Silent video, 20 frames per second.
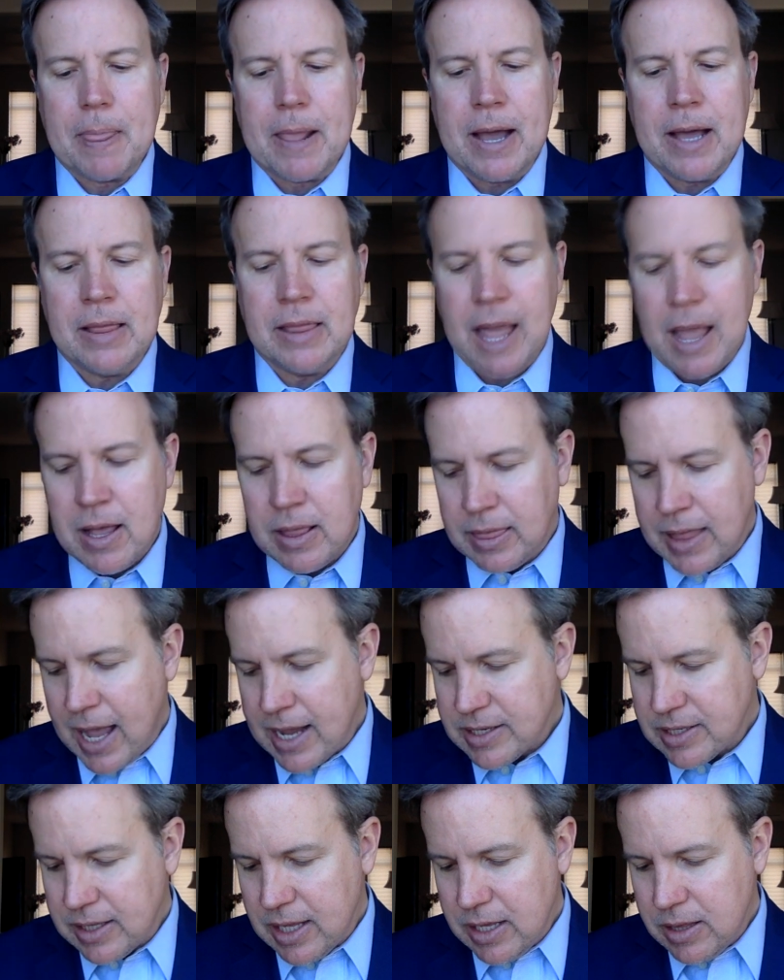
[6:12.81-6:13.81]
Uh, la
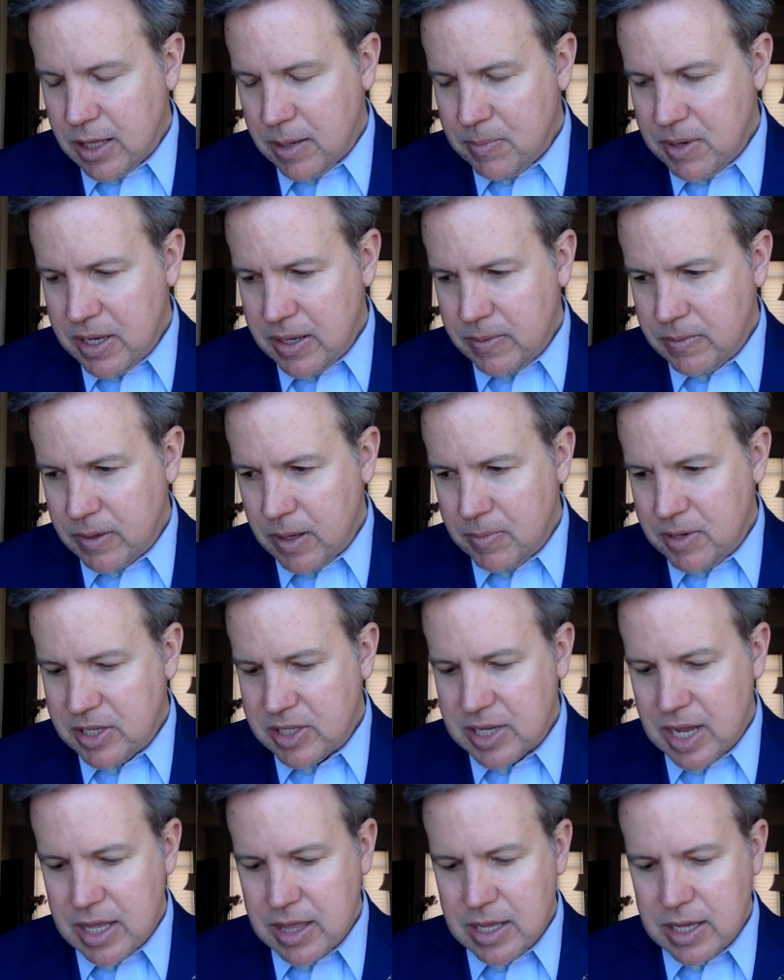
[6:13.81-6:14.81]
lastly, let me let me
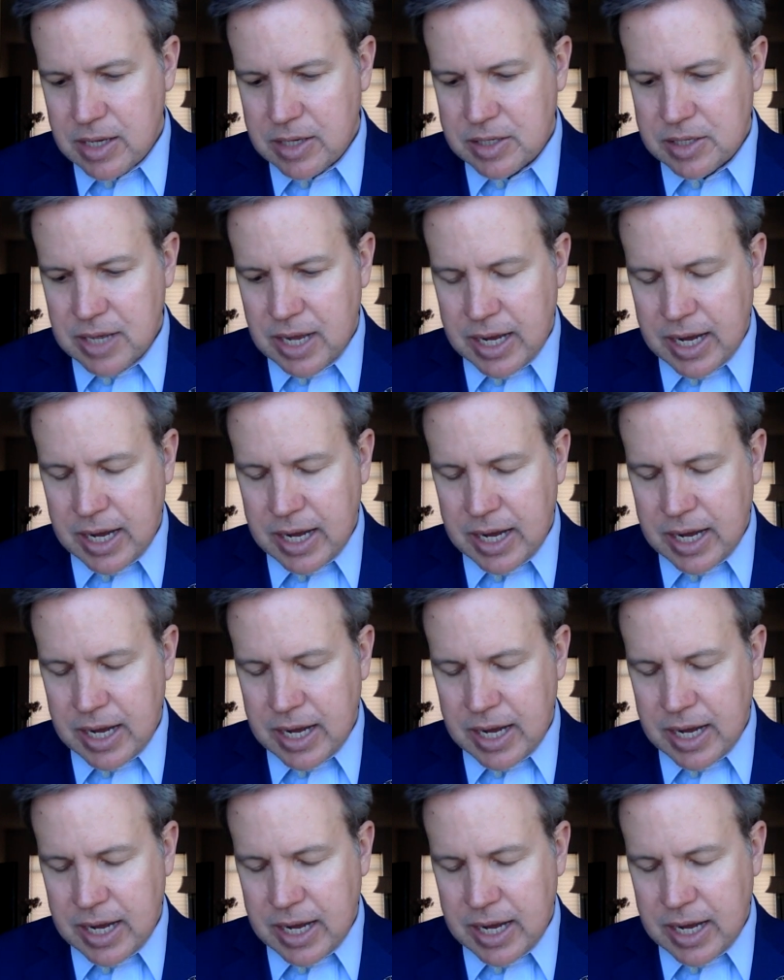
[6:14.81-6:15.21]
say this,